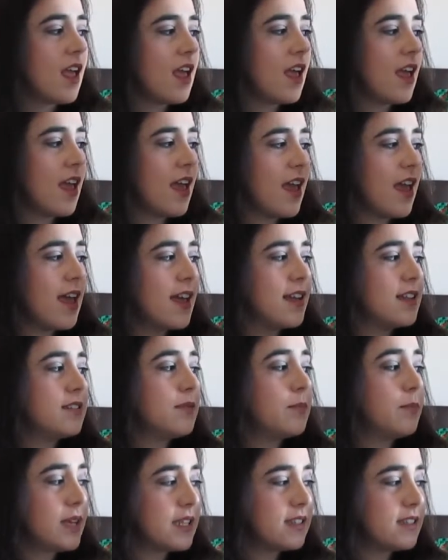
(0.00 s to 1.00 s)

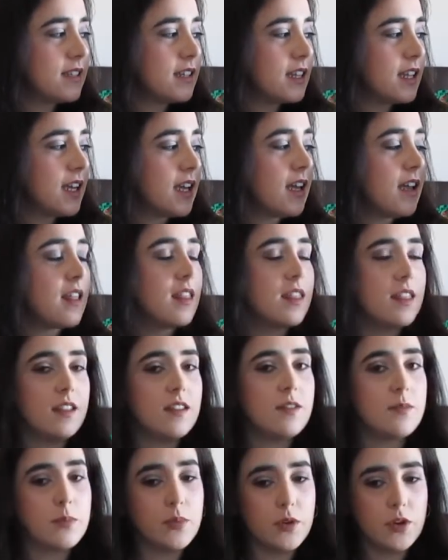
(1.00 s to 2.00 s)
And basically,
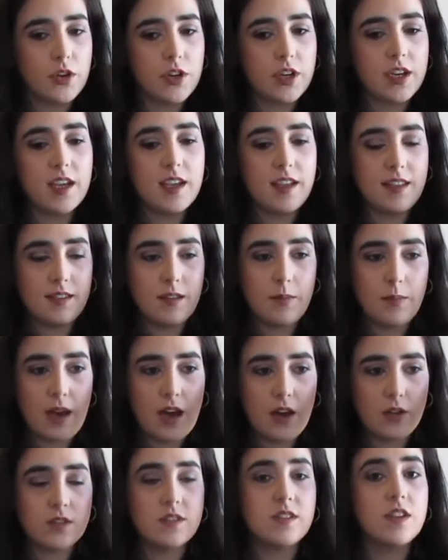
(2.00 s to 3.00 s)
this book is
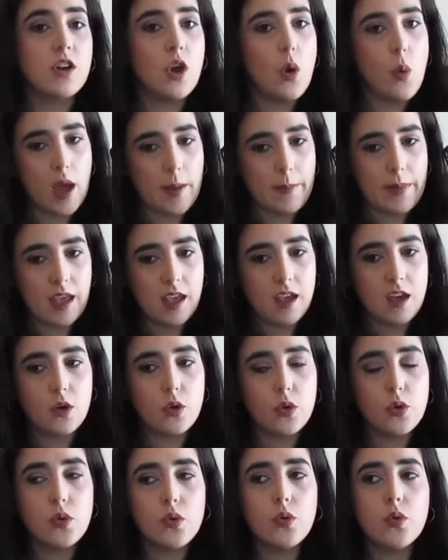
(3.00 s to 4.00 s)
about Noemi,
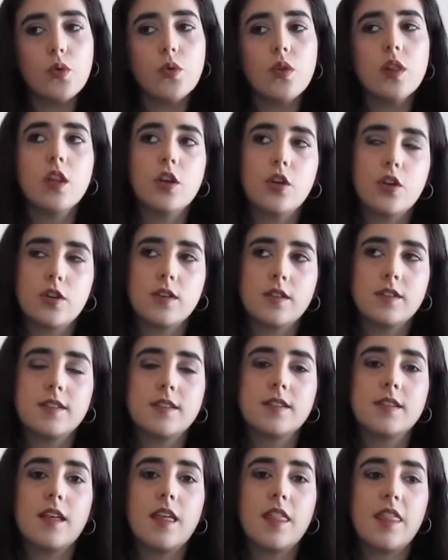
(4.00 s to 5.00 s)
who
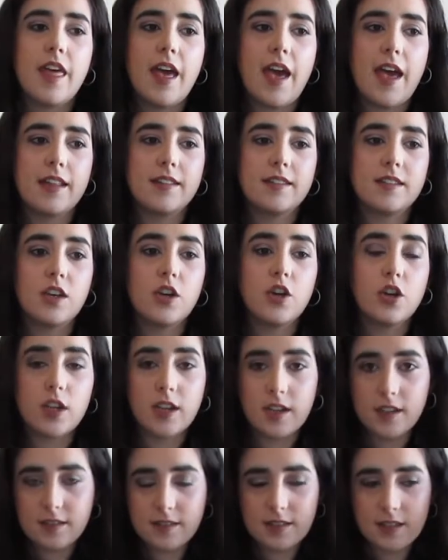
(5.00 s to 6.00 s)
learns that her
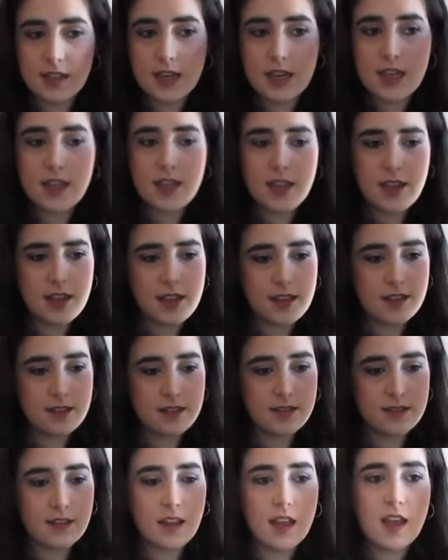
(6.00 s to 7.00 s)
cousin
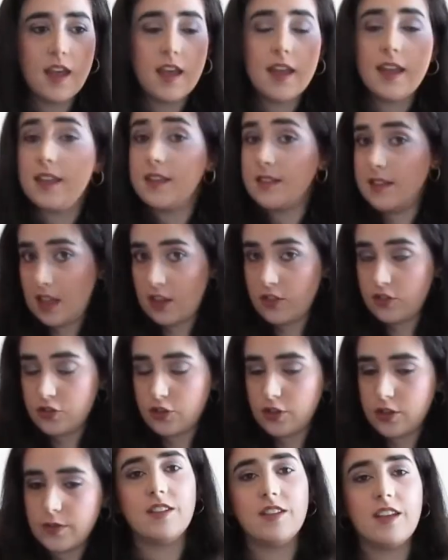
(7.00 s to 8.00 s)
is in
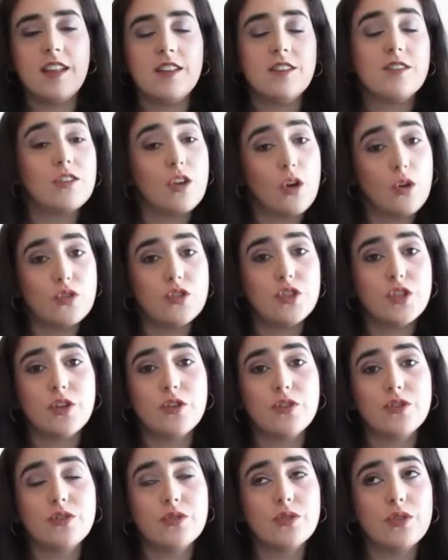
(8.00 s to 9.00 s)
danger. And so she
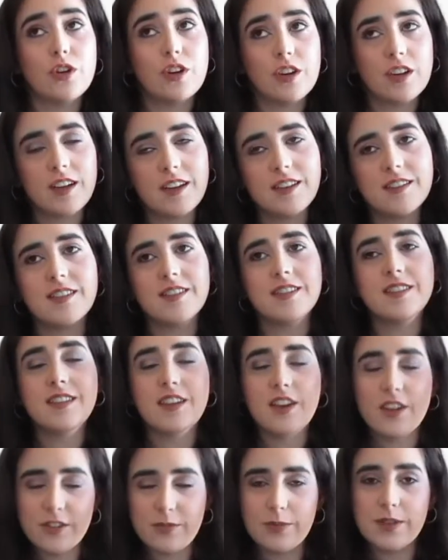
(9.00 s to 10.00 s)
goes to her cousin's
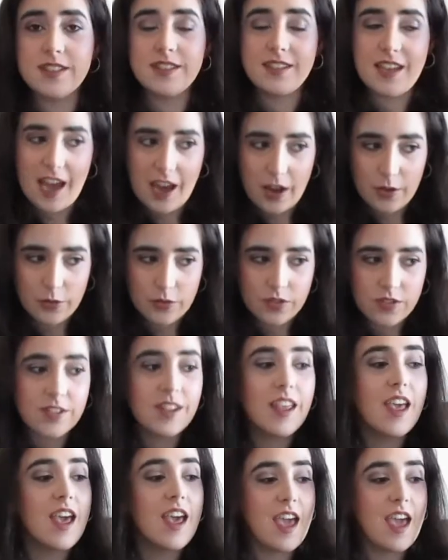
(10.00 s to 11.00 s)
husband's house,
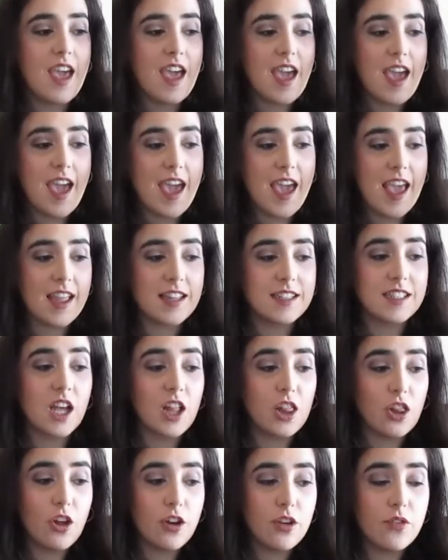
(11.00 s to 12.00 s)
and a
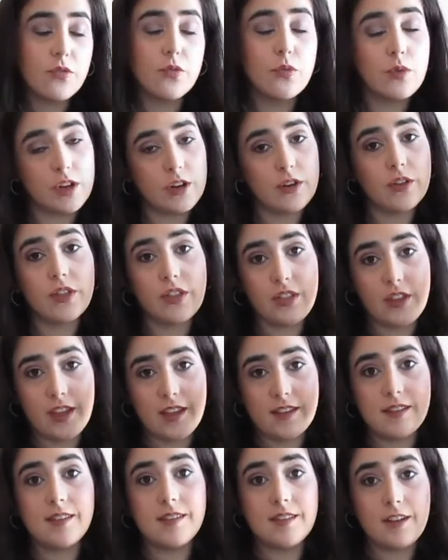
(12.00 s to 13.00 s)
lot of weird
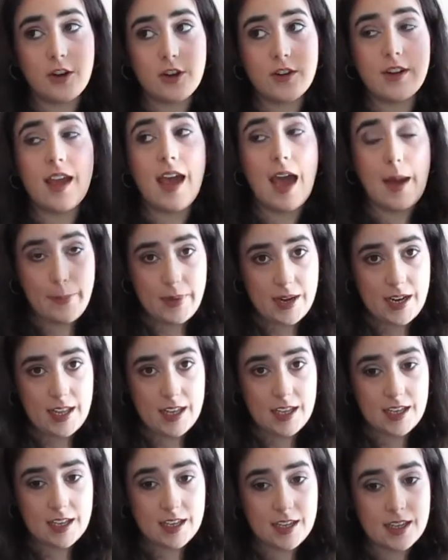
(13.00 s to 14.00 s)
things start
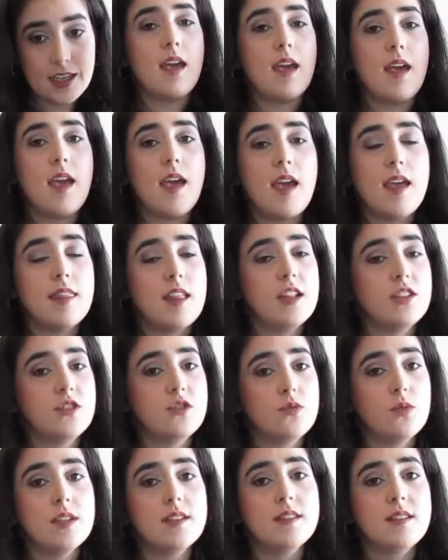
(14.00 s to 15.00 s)
happening. And I just
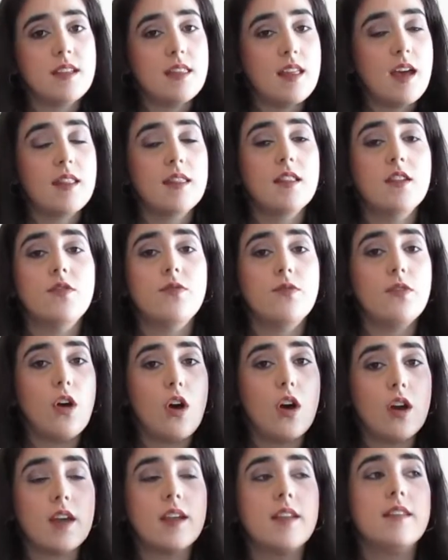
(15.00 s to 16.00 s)
want to say that this
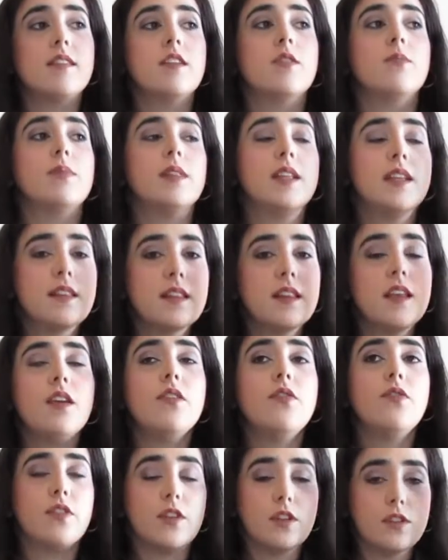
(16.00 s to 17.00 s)
vlog is completely
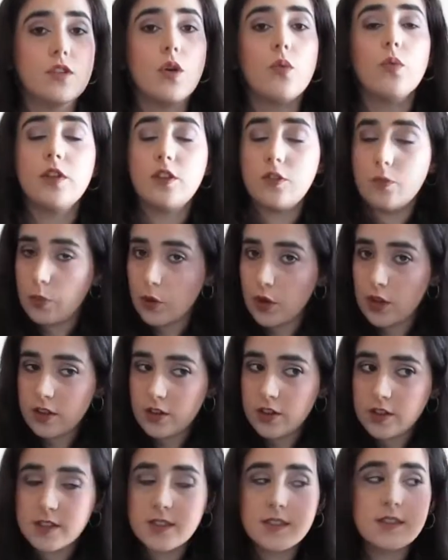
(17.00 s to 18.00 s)
filled with
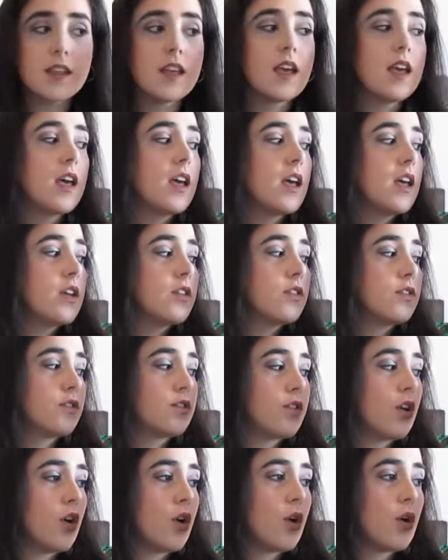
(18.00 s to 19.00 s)
spoilers.
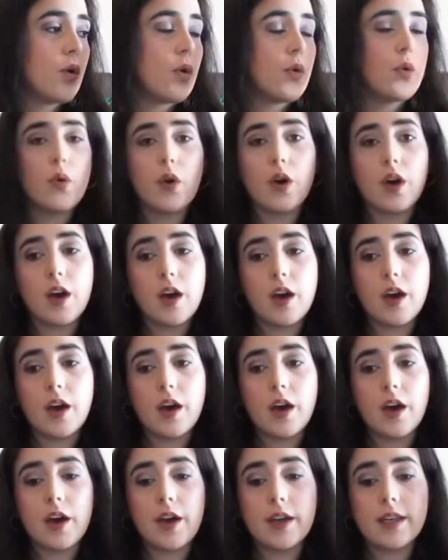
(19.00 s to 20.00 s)
So,
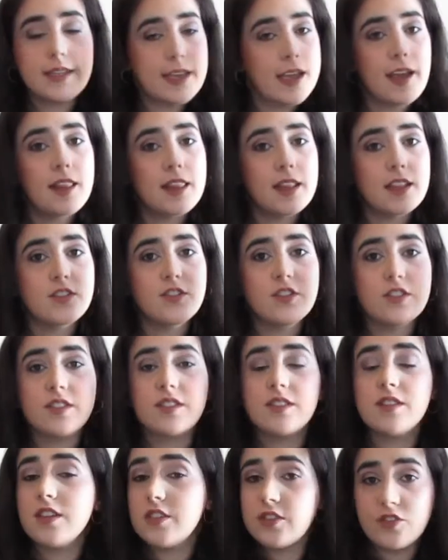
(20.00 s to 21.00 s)
yeah, let's
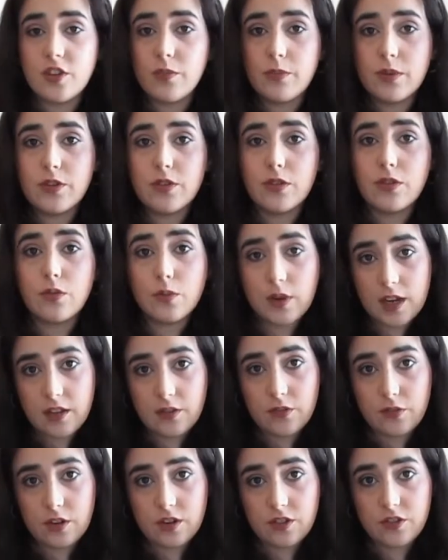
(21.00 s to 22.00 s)
just jump into the reading
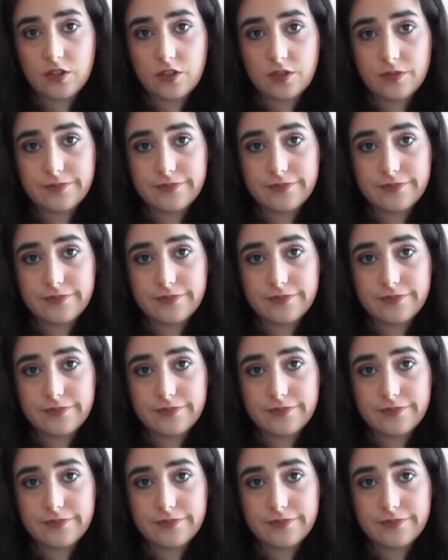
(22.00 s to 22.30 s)
footage.